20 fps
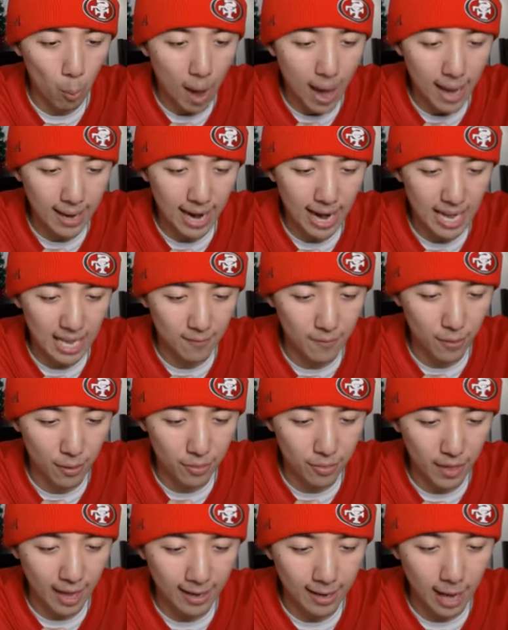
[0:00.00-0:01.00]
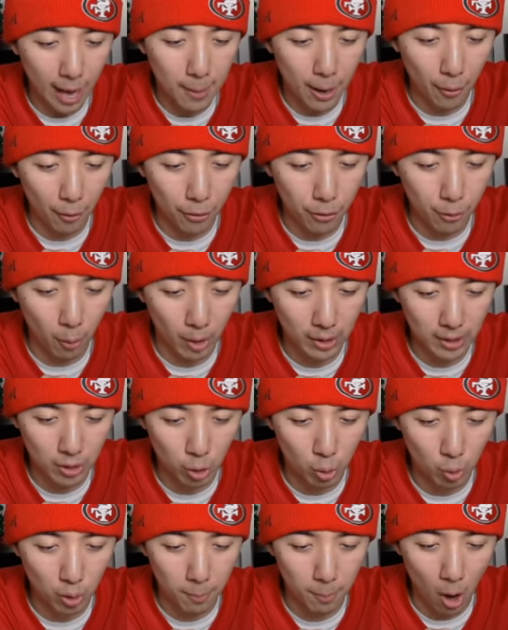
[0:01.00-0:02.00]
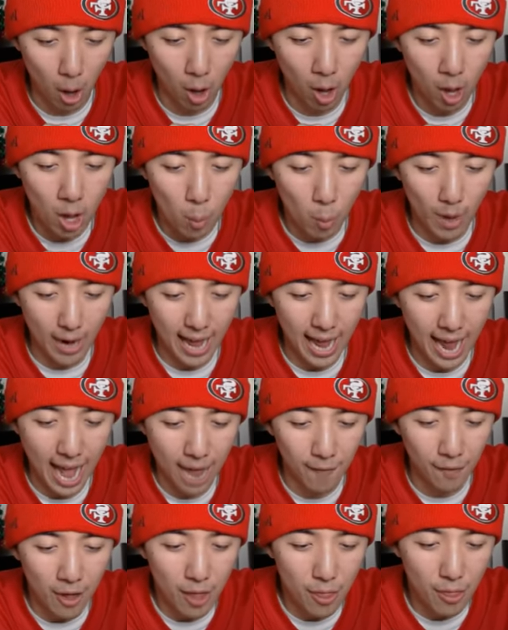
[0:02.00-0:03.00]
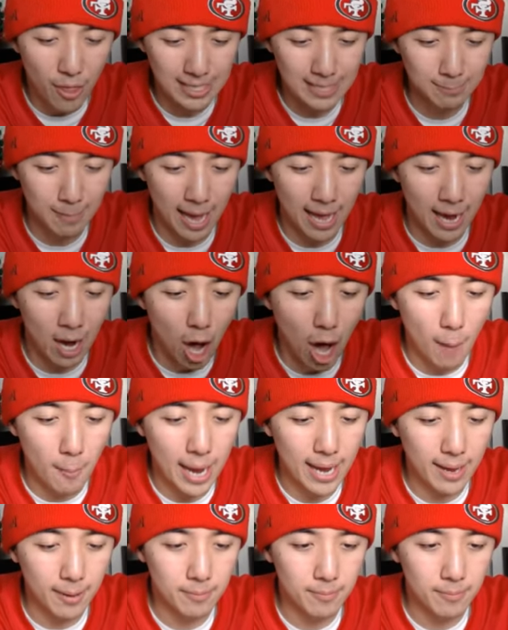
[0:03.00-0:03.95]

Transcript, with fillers: Why did I even think about throwing you the ball when I have this man on my...